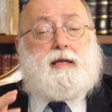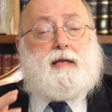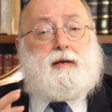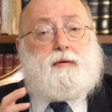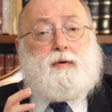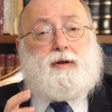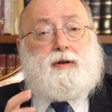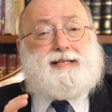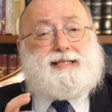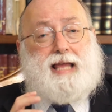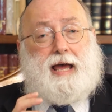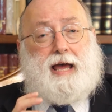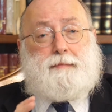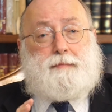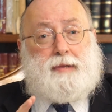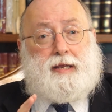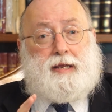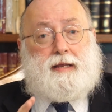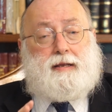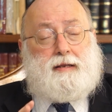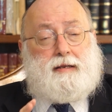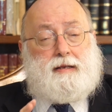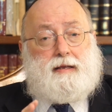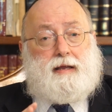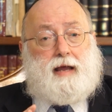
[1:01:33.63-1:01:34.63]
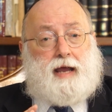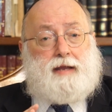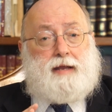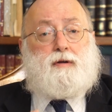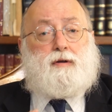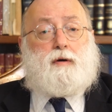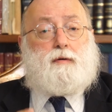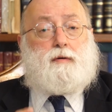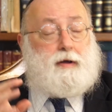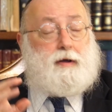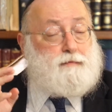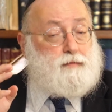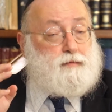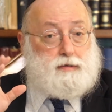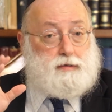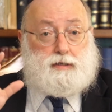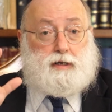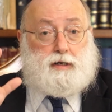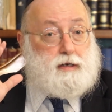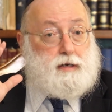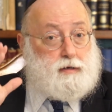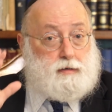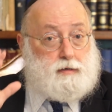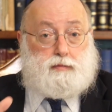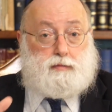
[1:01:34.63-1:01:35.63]
What does that mean? I know everyone's
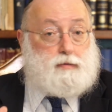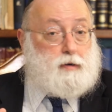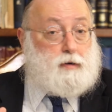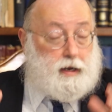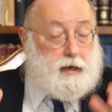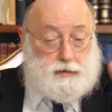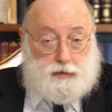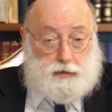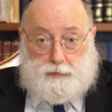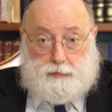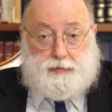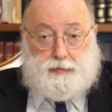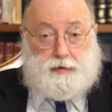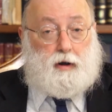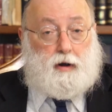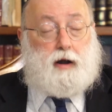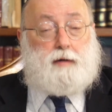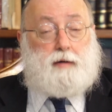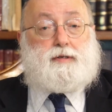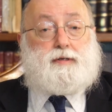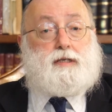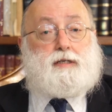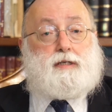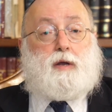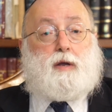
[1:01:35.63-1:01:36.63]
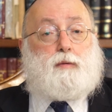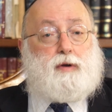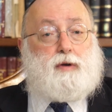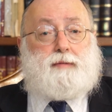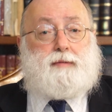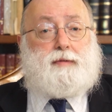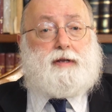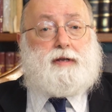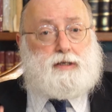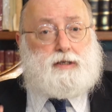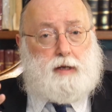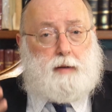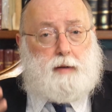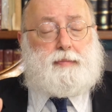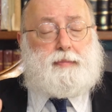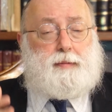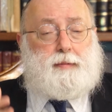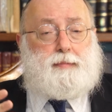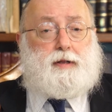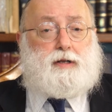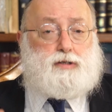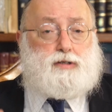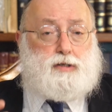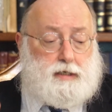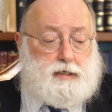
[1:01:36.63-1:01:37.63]
going to rise up in arms and say, what do you mean? Some
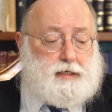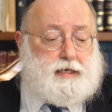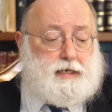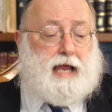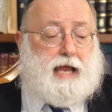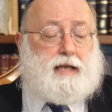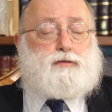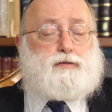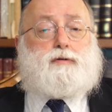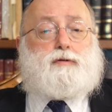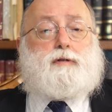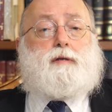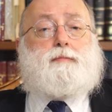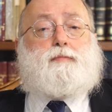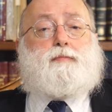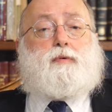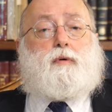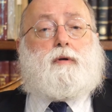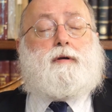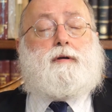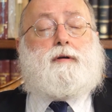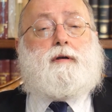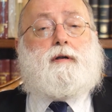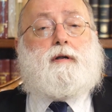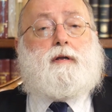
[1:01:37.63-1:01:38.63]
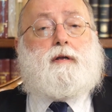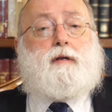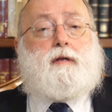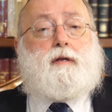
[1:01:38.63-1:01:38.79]
people are just naturally born.